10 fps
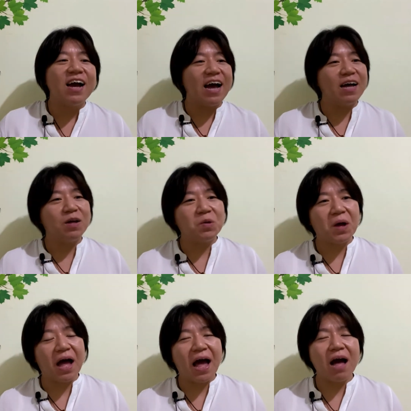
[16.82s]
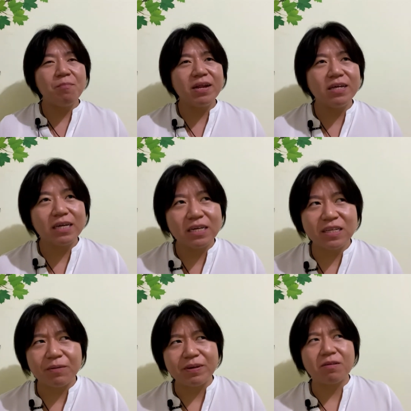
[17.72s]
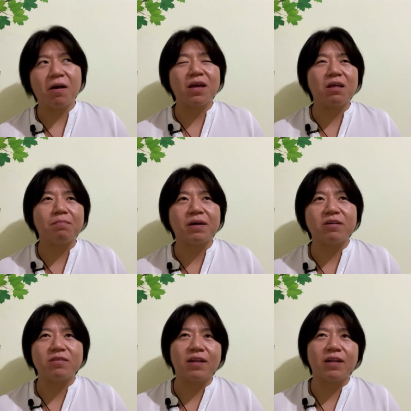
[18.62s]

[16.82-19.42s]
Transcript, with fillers: Uh, how many years are we talking about?